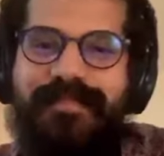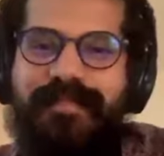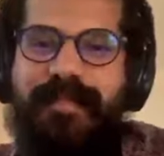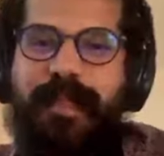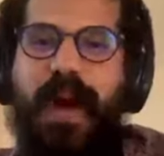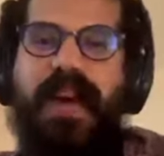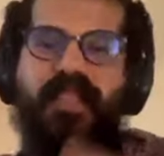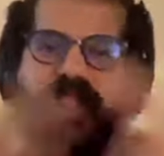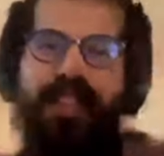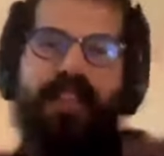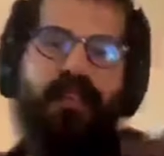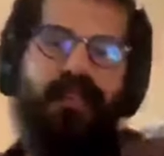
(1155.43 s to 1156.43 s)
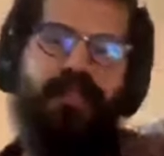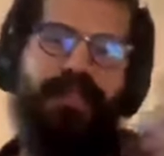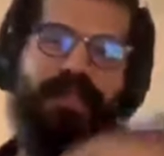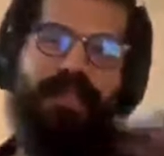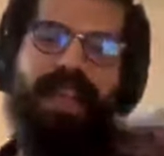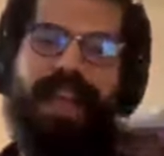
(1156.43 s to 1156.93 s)
project of
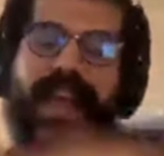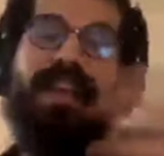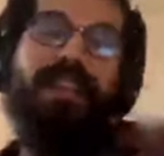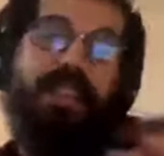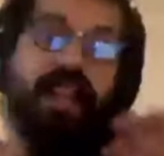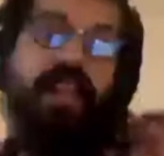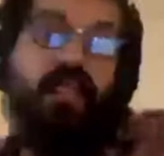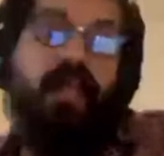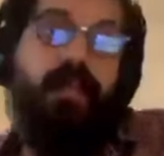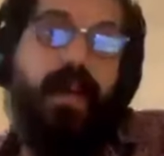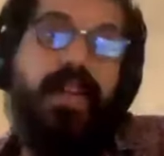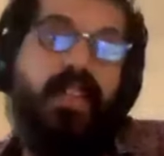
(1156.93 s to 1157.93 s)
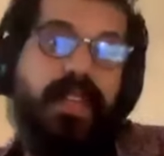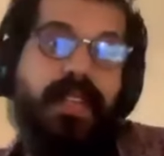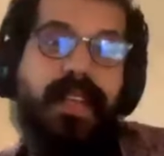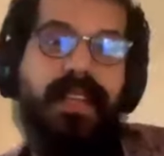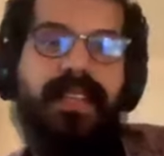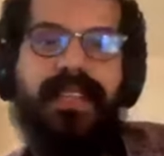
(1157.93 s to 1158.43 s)
like an intellectual project
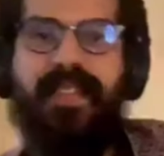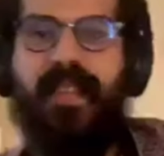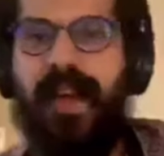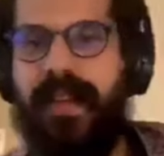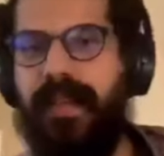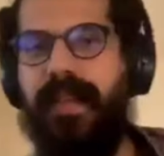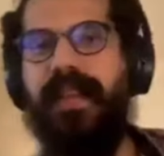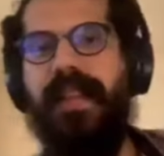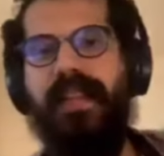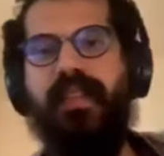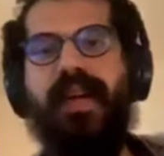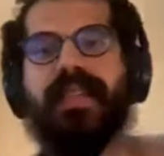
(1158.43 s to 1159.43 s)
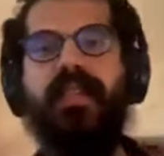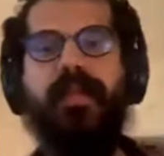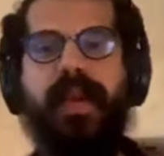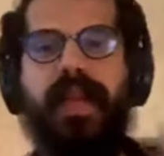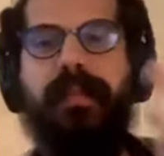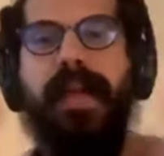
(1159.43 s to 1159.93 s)
that's trying that tries to
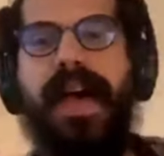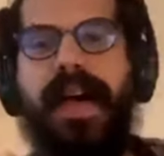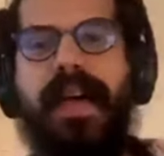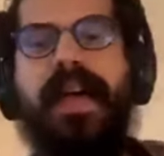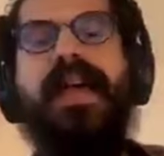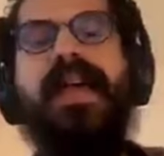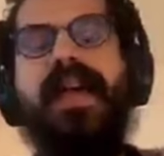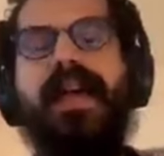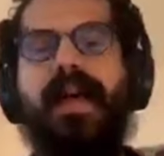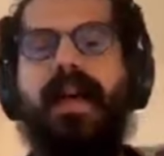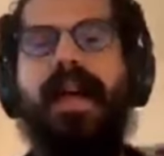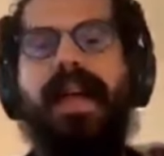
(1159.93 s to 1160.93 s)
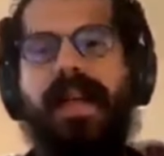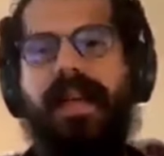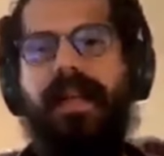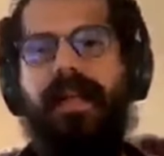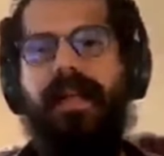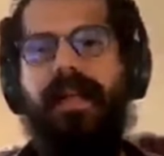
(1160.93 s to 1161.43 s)
bring back
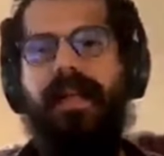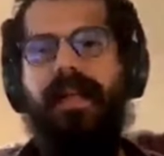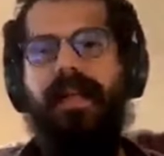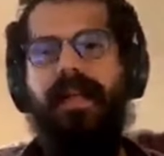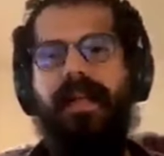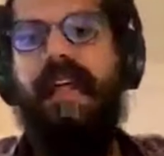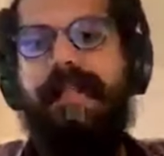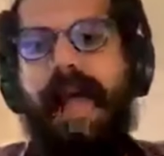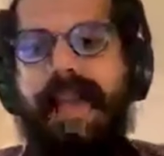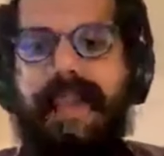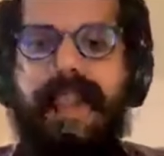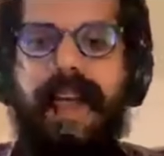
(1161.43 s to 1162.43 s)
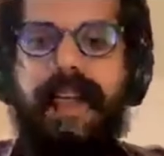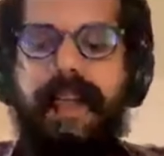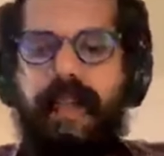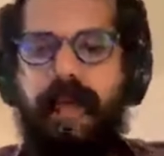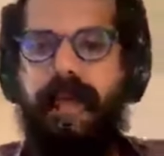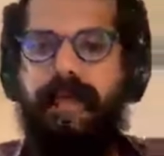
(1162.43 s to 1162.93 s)
uh, the history of Palestine
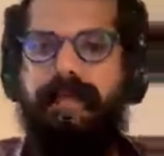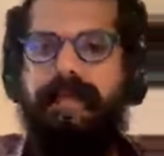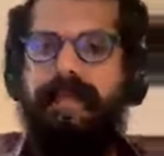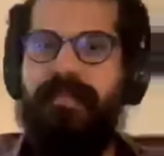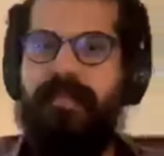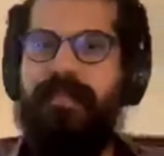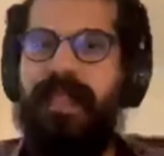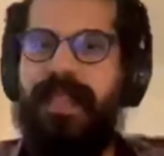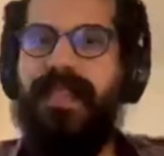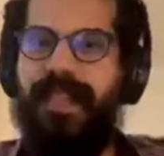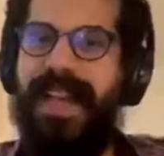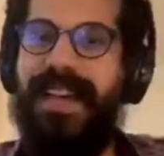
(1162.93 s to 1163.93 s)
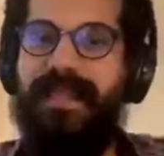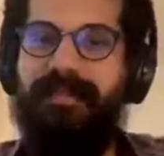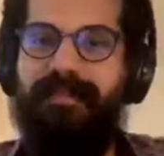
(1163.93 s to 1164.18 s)
into today.